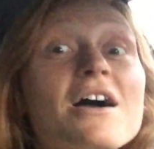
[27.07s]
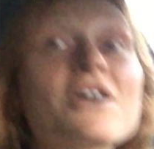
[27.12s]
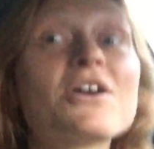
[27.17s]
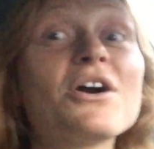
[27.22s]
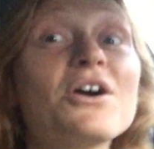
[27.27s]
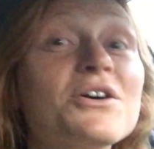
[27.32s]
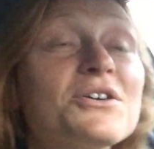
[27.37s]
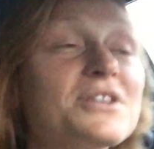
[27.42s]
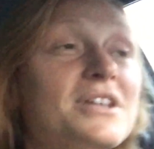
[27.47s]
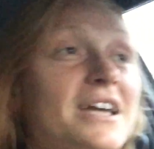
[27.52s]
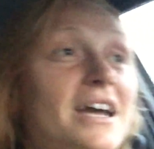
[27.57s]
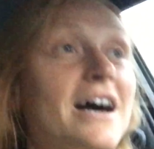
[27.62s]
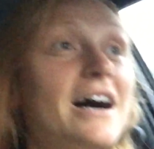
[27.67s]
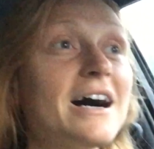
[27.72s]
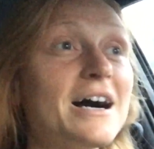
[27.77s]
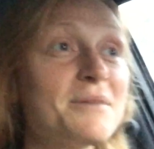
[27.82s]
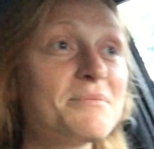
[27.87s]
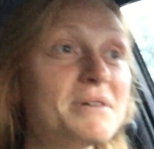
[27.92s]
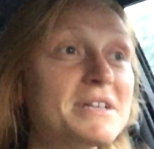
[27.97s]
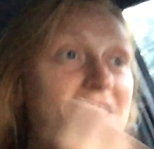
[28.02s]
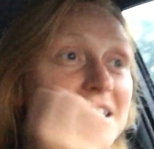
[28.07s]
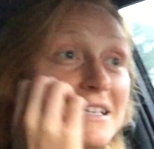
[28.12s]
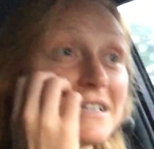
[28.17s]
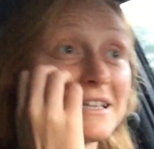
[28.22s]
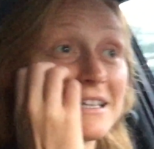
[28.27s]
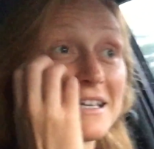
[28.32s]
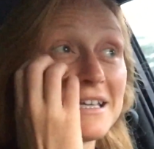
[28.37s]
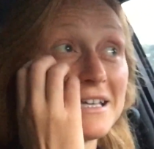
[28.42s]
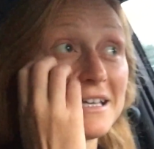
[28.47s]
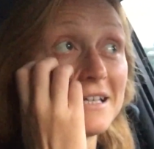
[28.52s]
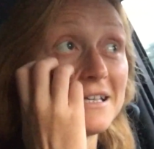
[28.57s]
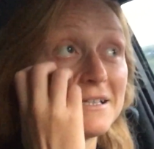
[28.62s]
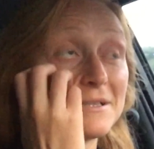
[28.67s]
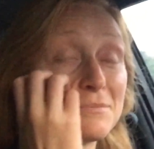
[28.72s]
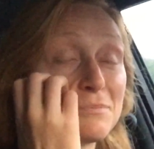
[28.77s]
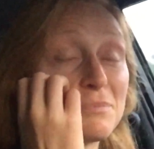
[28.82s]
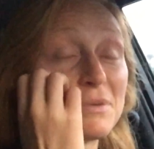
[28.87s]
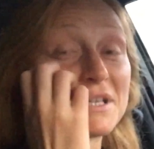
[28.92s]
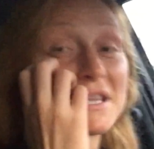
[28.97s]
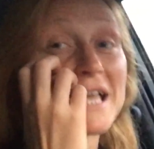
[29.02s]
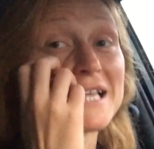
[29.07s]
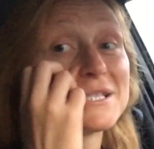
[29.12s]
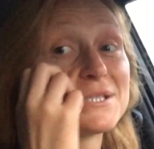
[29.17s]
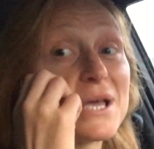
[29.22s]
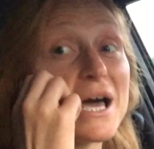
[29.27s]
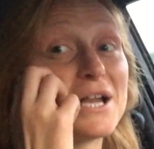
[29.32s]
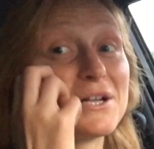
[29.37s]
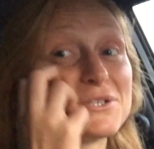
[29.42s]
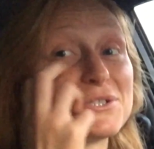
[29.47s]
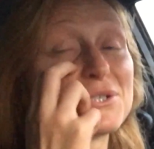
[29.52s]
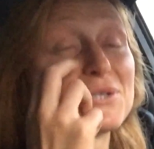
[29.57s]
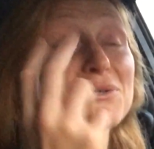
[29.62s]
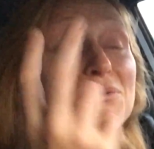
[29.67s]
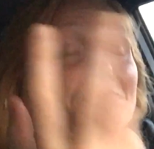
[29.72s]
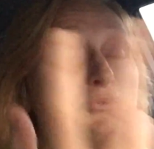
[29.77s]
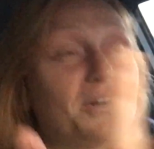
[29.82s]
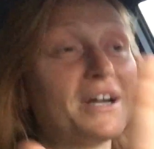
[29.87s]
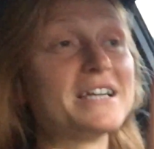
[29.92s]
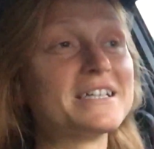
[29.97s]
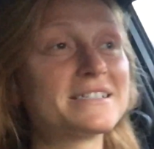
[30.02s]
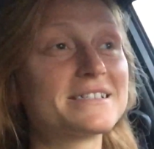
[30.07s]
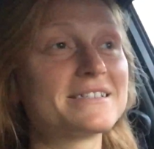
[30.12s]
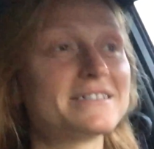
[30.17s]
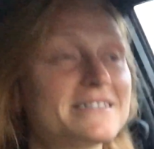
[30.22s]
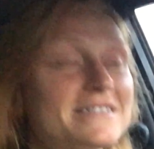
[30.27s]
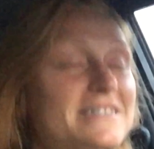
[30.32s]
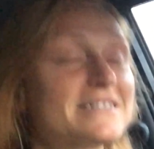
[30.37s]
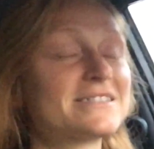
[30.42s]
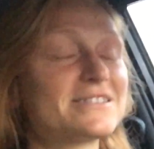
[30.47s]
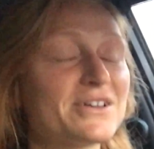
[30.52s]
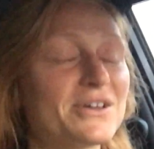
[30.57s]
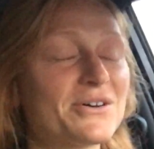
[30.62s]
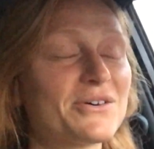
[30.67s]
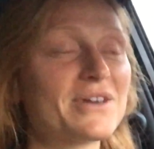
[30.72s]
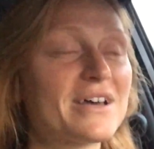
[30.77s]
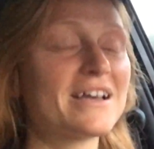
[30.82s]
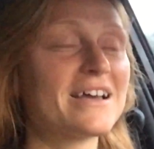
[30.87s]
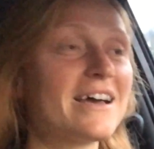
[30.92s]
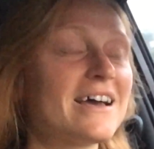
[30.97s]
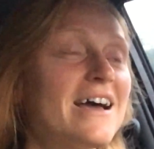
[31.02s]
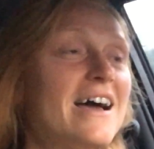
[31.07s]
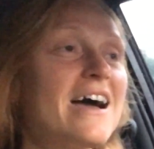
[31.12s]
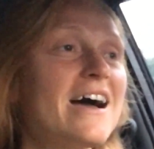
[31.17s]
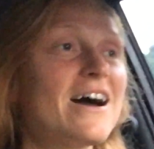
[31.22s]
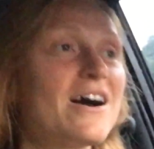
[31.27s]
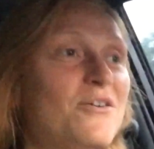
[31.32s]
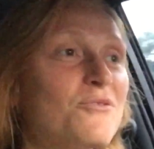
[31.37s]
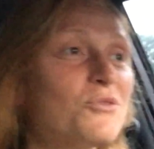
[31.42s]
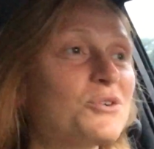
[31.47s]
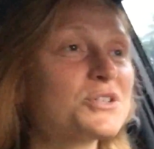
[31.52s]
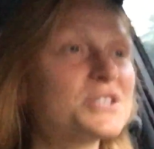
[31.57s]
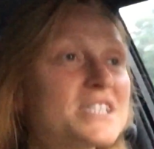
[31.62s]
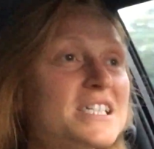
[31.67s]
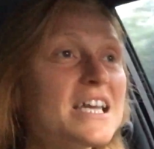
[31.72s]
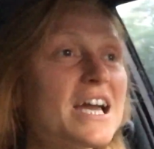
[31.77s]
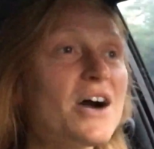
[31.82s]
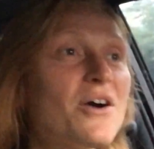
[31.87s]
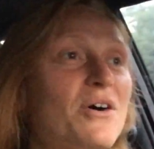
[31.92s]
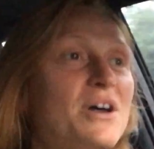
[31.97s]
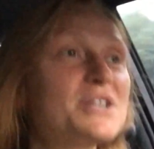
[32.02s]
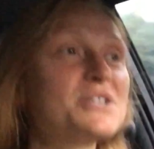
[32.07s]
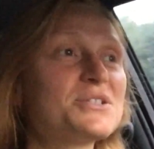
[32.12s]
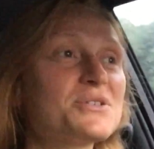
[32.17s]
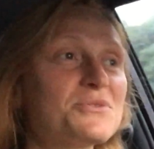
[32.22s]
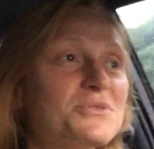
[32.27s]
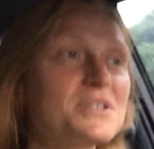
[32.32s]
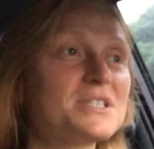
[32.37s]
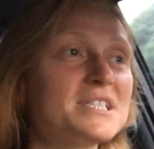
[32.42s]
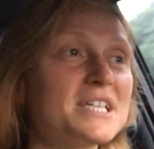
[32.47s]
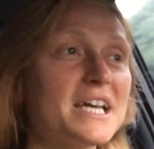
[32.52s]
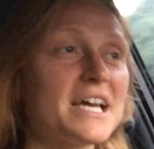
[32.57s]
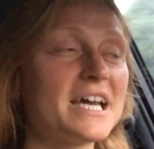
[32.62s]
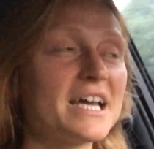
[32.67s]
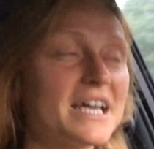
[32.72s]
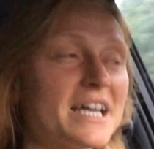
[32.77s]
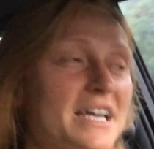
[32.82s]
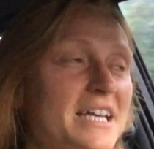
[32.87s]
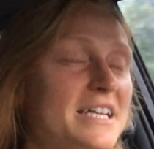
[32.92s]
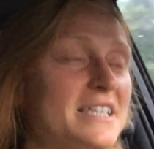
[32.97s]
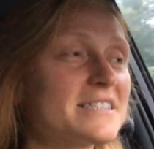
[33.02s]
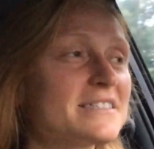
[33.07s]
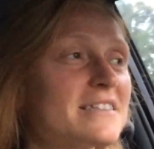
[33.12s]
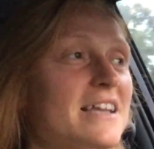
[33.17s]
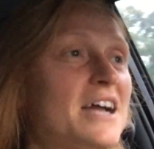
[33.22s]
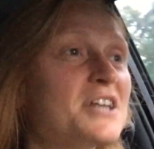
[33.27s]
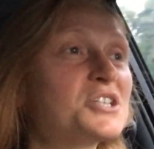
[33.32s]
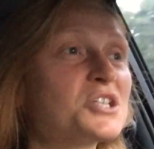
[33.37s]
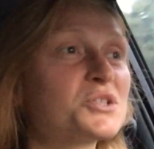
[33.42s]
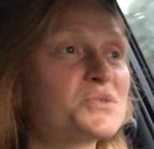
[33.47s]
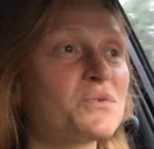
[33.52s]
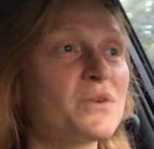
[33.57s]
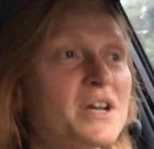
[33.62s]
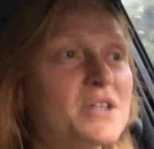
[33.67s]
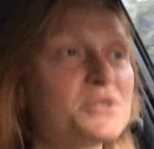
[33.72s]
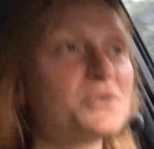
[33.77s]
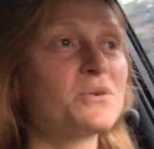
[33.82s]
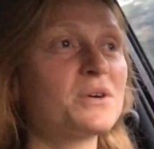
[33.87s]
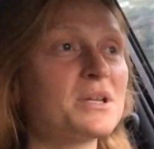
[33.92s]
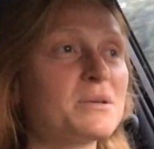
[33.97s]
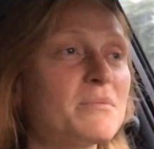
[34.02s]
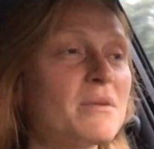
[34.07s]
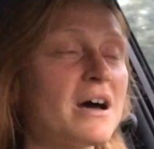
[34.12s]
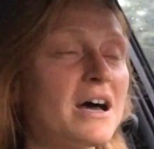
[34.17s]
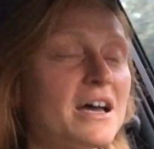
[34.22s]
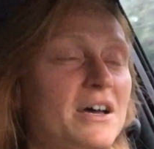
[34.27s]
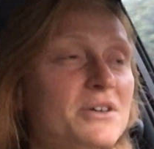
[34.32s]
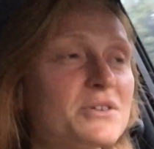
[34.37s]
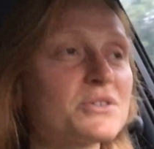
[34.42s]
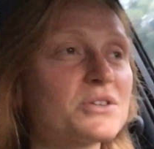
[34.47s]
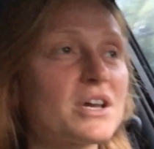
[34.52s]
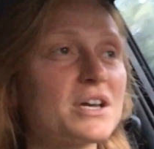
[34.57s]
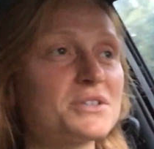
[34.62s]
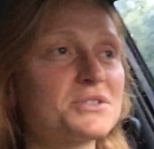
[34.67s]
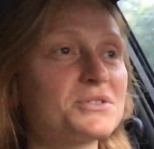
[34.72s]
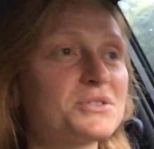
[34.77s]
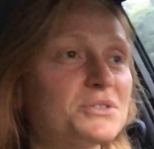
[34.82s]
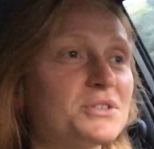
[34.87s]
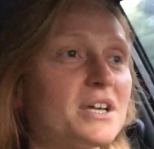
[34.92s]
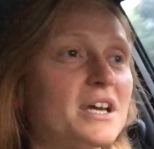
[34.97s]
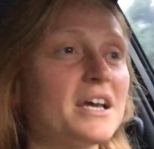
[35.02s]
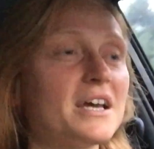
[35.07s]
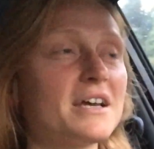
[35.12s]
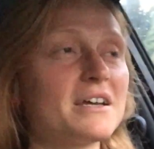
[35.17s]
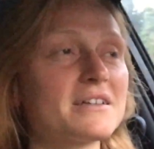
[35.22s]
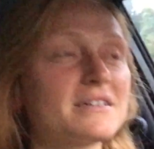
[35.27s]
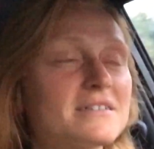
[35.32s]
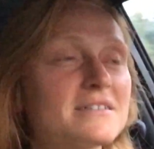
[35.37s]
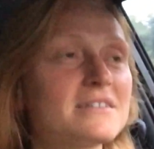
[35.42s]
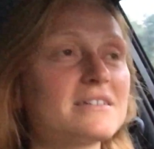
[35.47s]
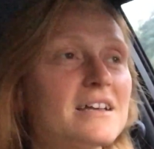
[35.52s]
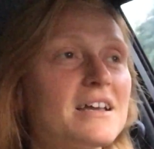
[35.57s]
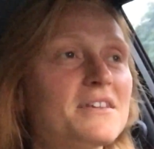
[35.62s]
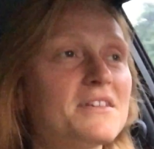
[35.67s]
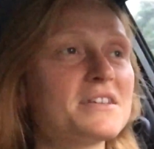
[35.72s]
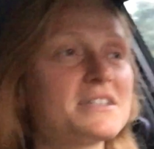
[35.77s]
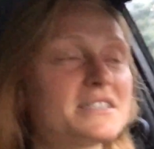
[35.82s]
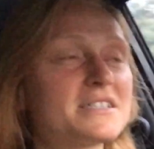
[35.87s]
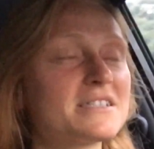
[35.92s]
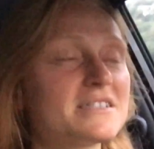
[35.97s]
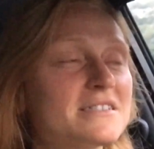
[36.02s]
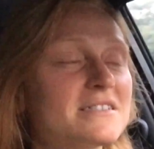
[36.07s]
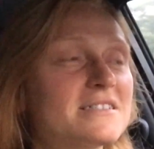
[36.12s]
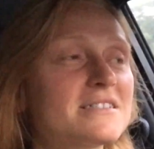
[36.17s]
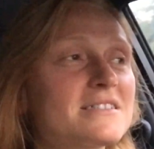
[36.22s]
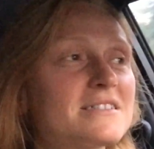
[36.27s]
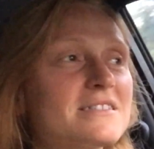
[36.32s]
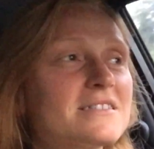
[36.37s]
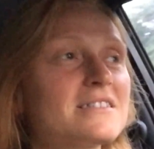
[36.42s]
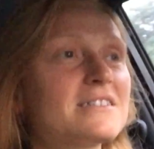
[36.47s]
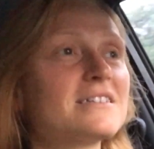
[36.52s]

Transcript: currently I'm in the lead, but that's out of 2 races, so we'll see how I do today. I just ran 20 miles yesterday. This is